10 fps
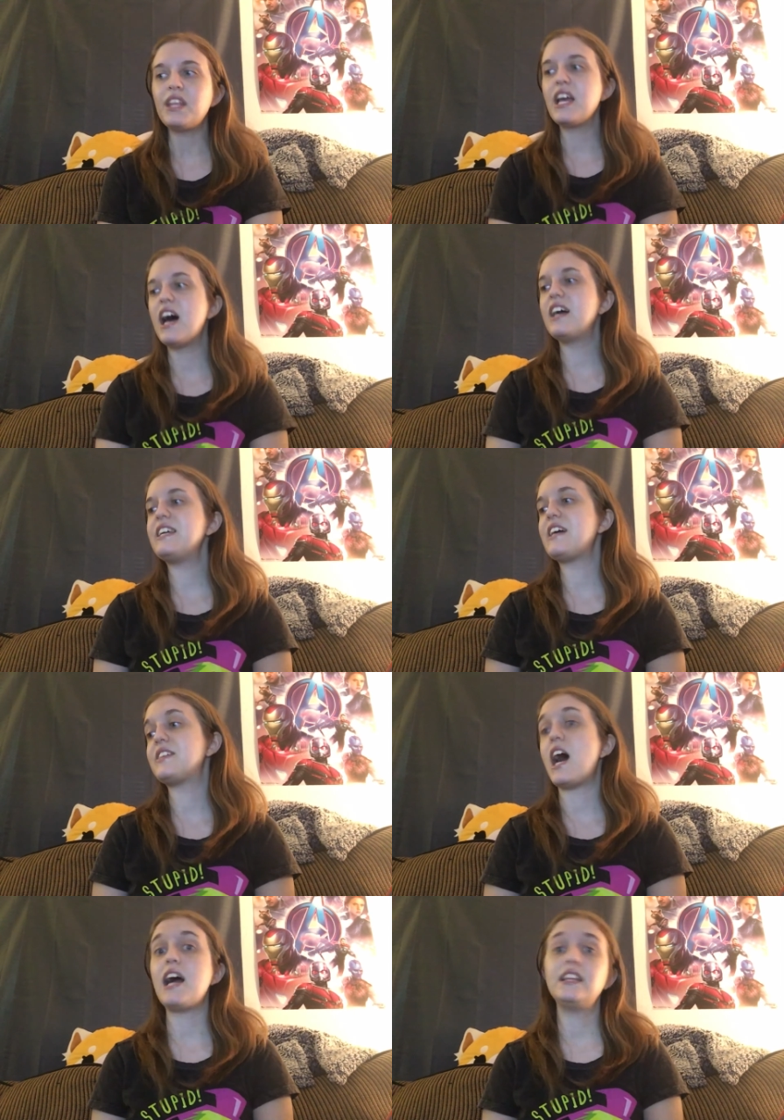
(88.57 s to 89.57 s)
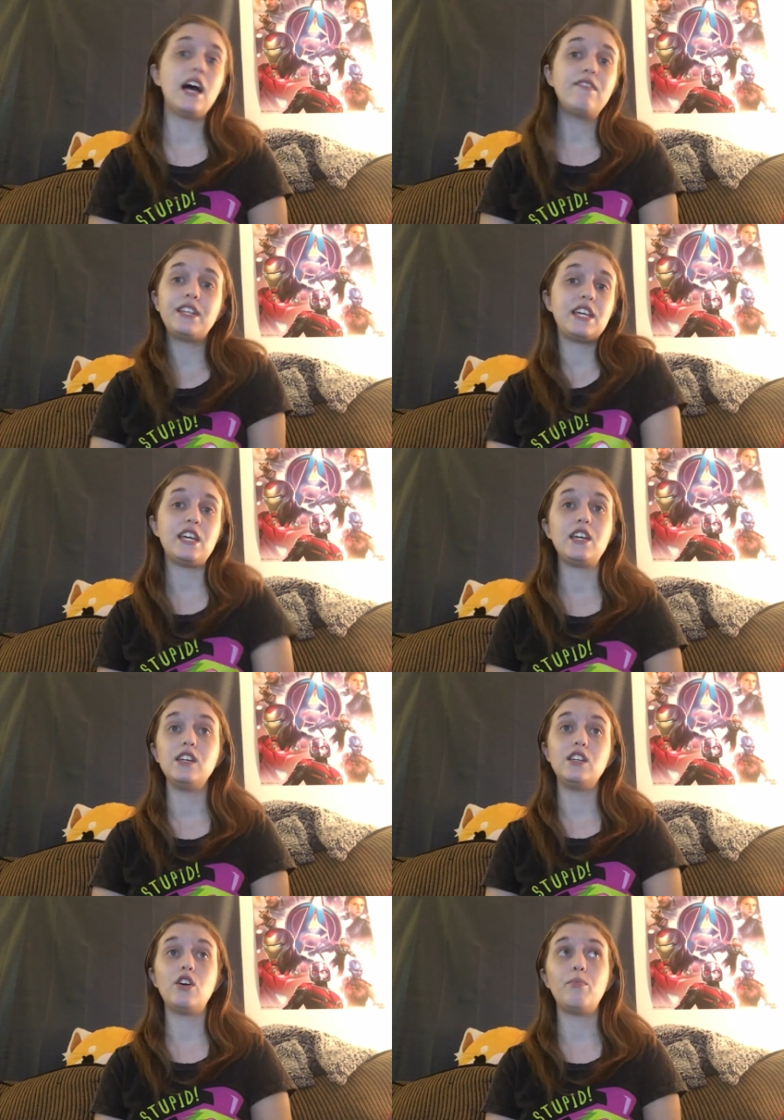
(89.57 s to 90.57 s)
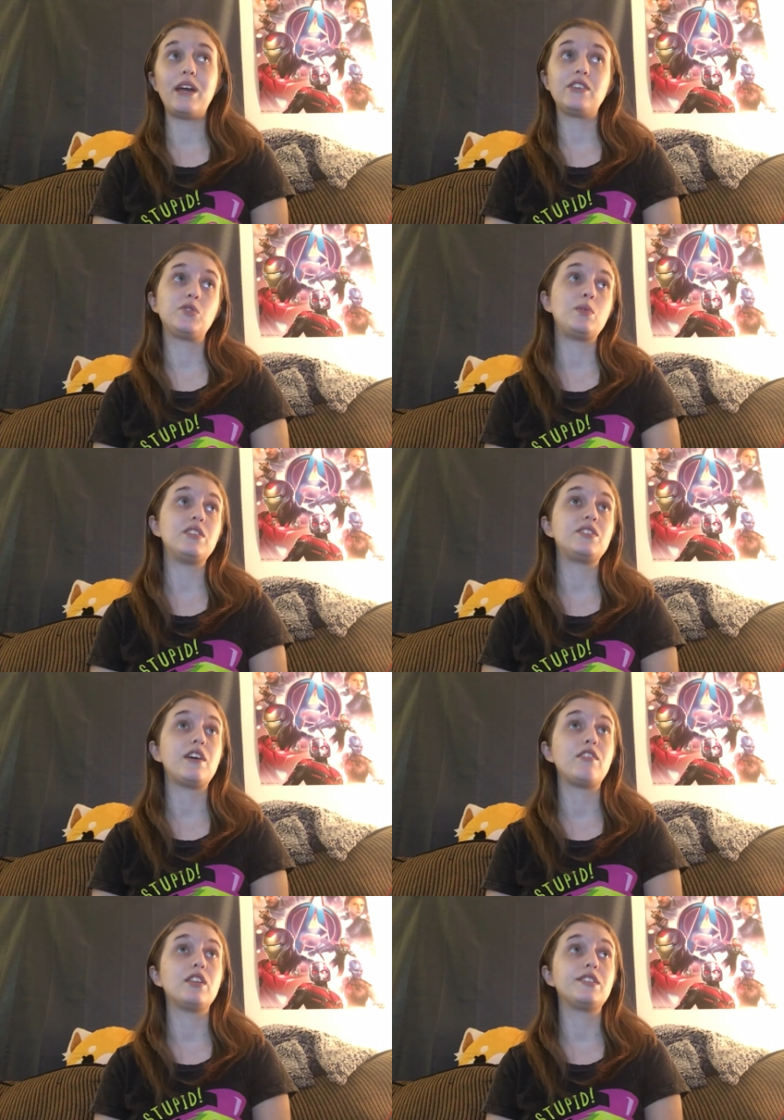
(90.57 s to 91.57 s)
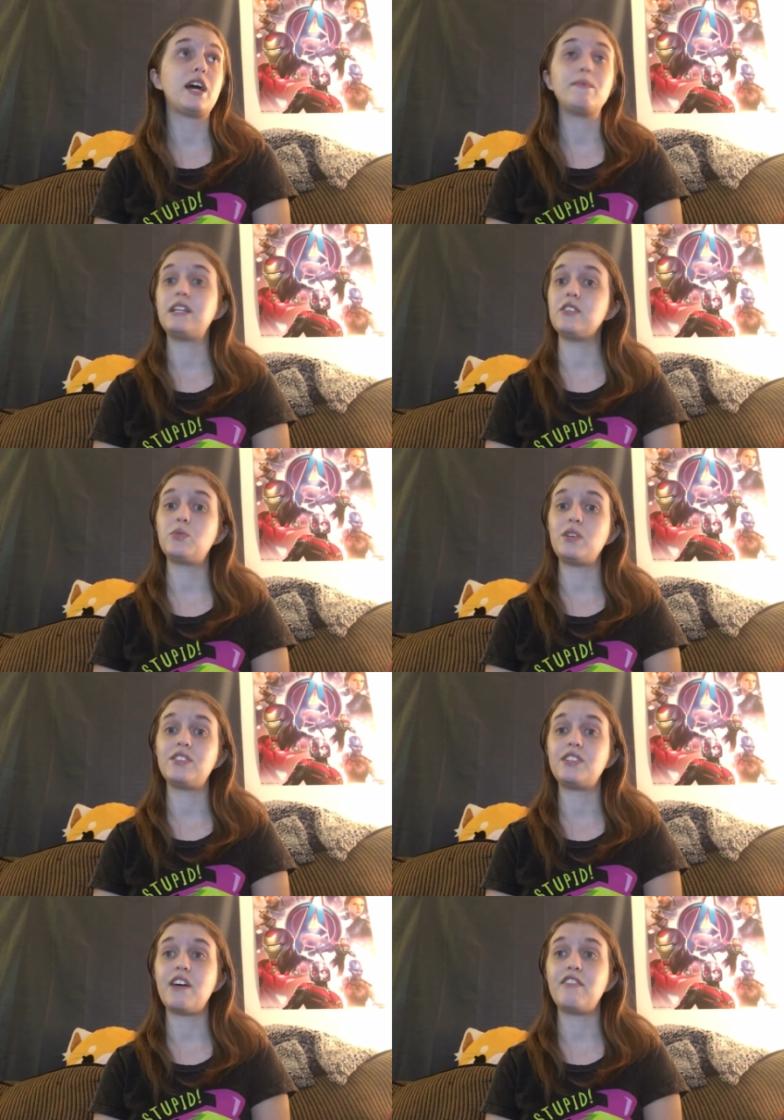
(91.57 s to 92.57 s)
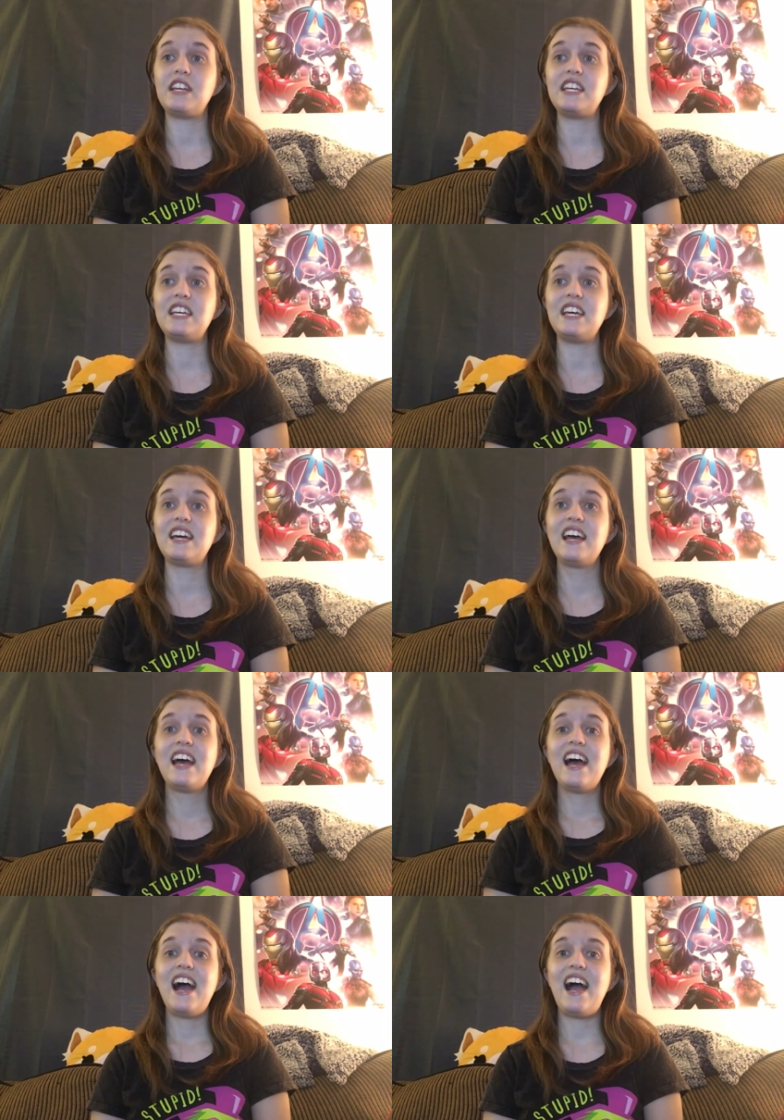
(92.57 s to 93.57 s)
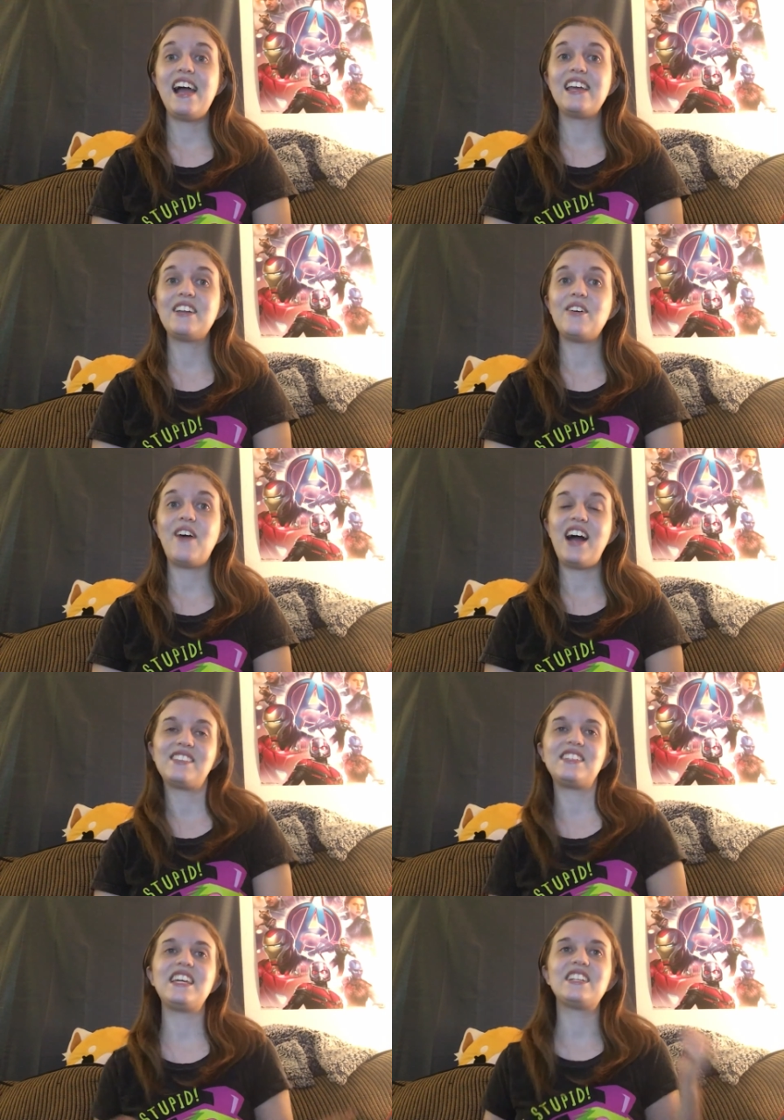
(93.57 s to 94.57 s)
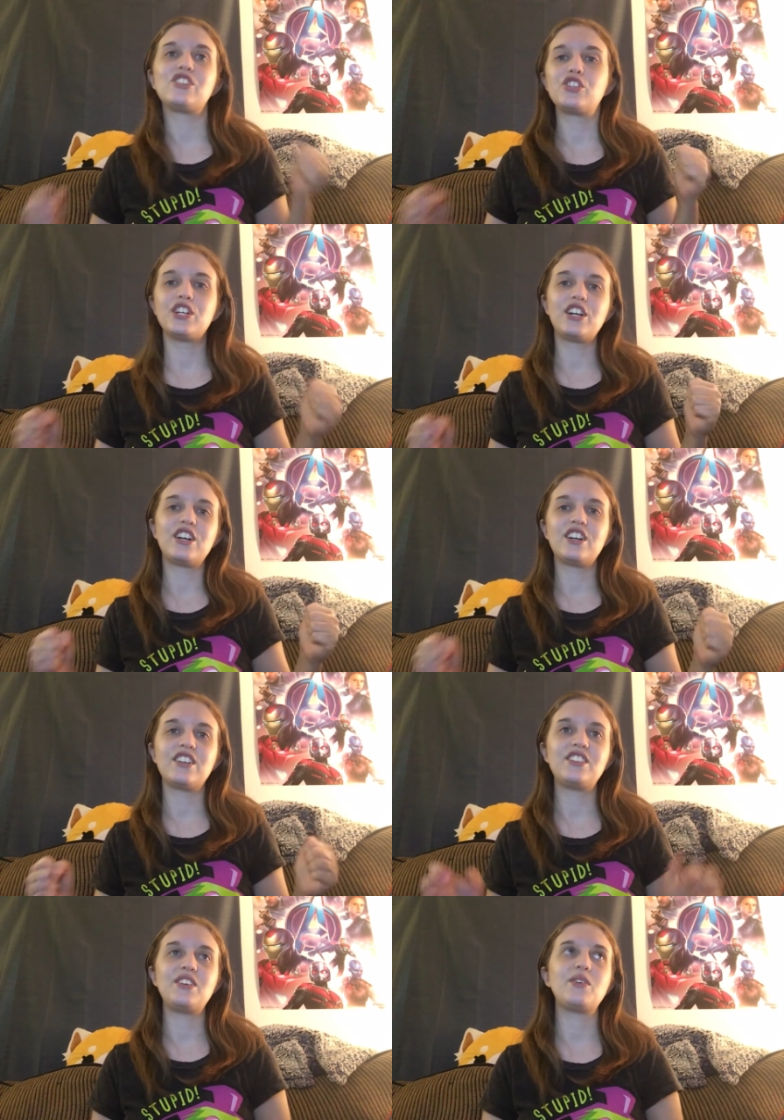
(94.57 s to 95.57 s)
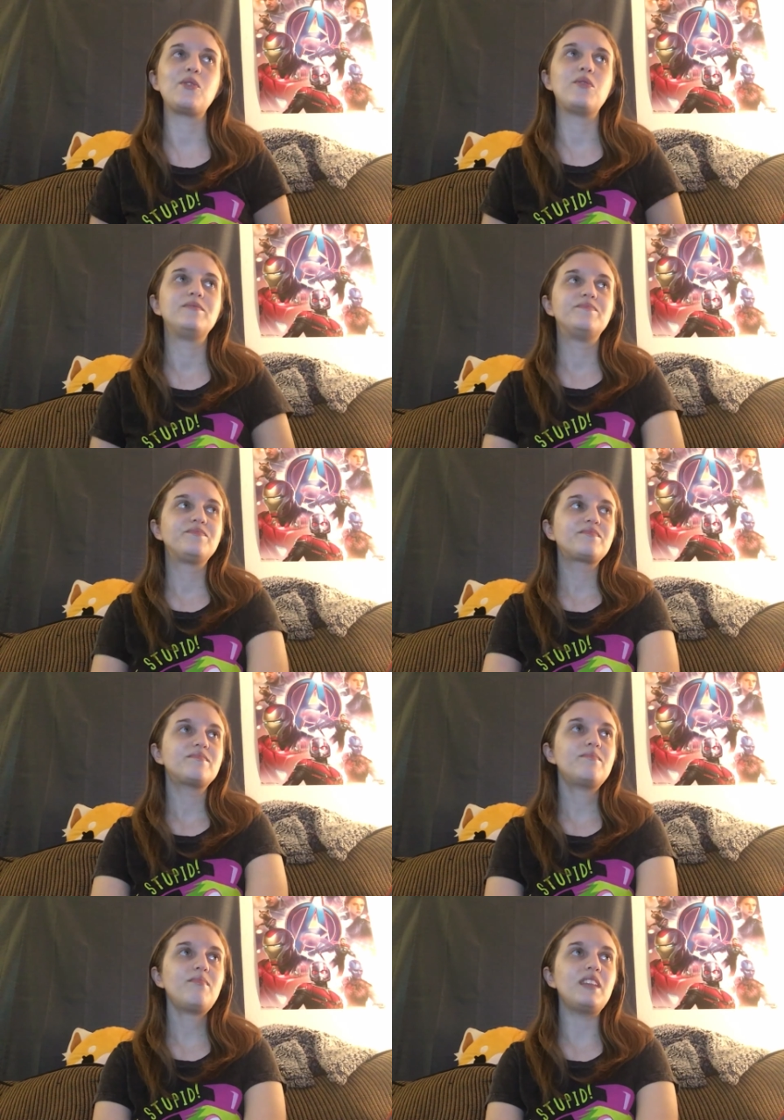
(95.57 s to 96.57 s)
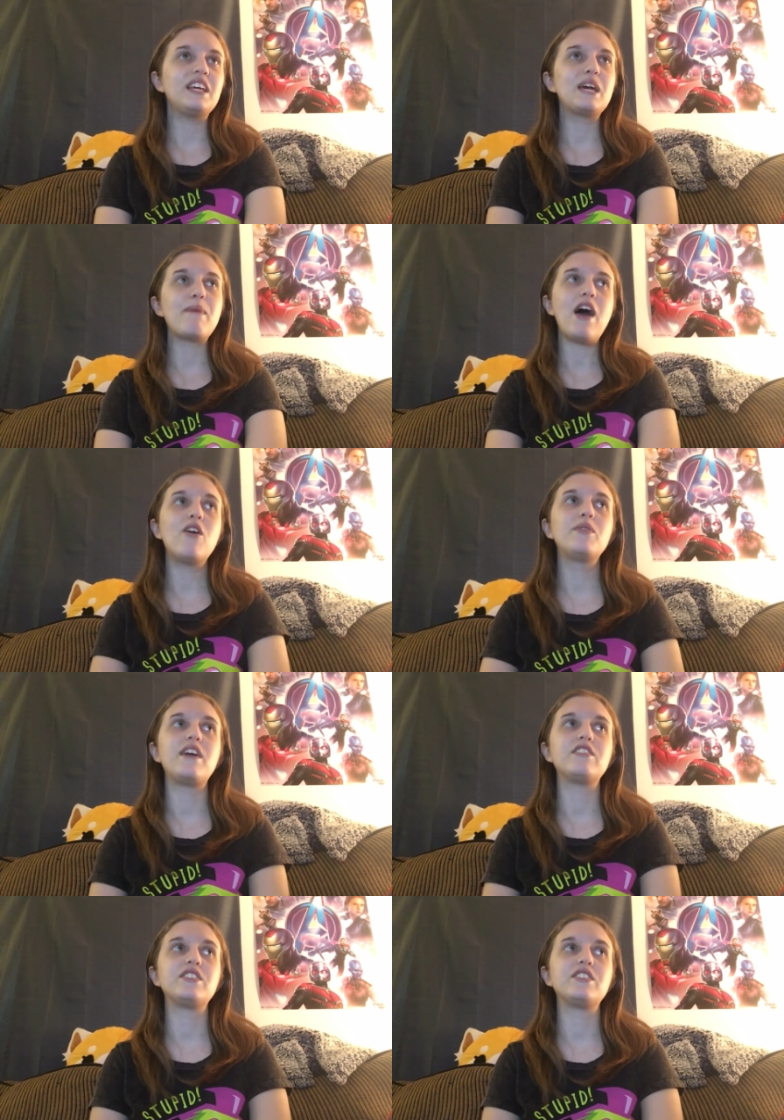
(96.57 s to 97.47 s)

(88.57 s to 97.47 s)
Uh, yes, I love that he, you know, bakes sweet stuff all the time and eats sweet stuff and he, you know, has to get sugar to get power or whatever.